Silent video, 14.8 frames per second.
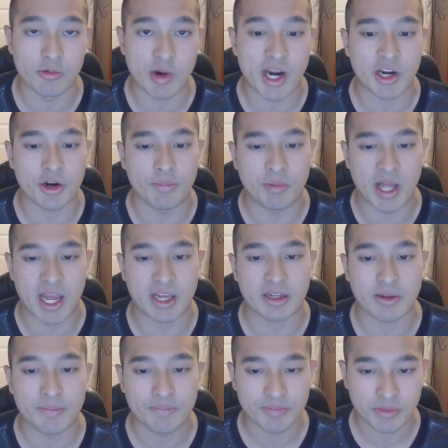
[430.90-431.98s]
Rider
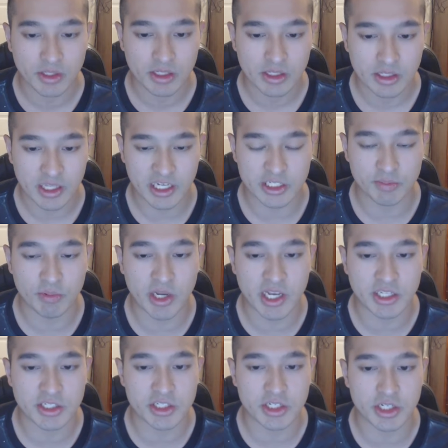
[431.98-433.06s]
Black
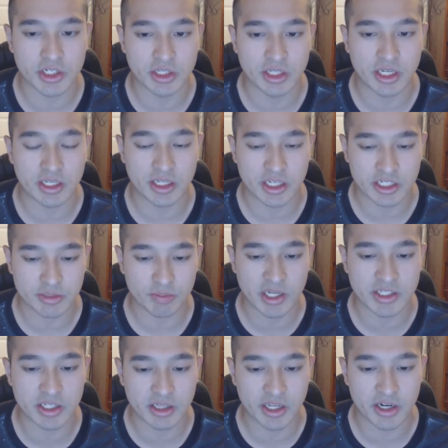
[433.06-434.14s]
explains
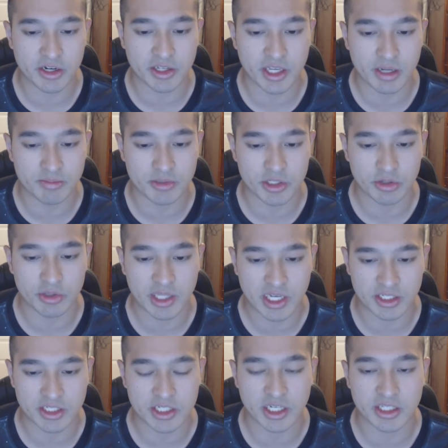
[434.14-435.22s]
it later in the episode,
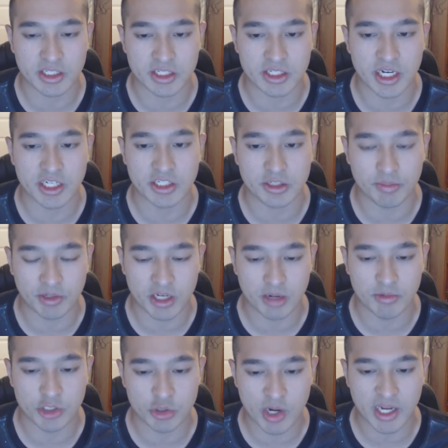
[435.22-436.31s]
that Sig decides to
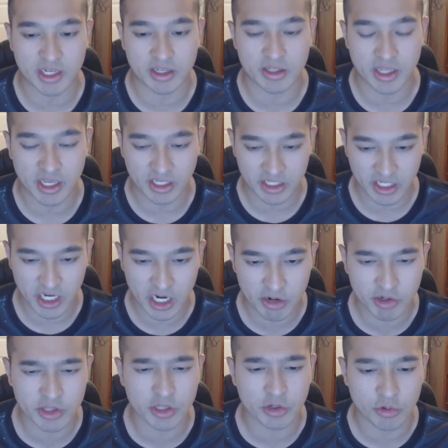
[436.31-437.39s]
become a dragon and
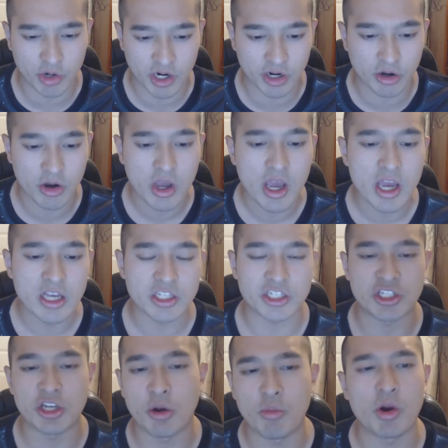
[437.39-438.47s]
carry the Grail
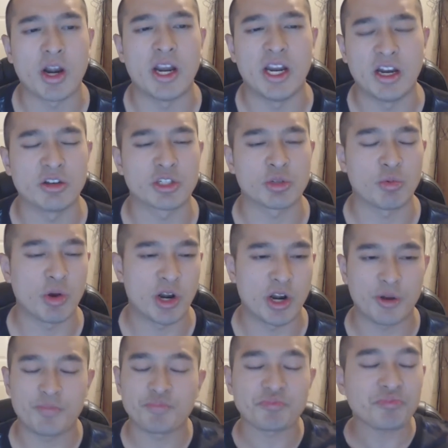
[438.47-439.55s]
somewhere else
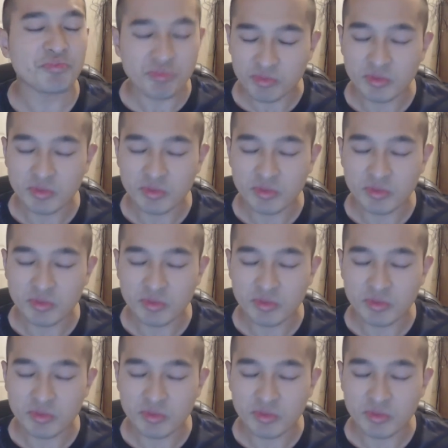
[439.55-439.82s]
where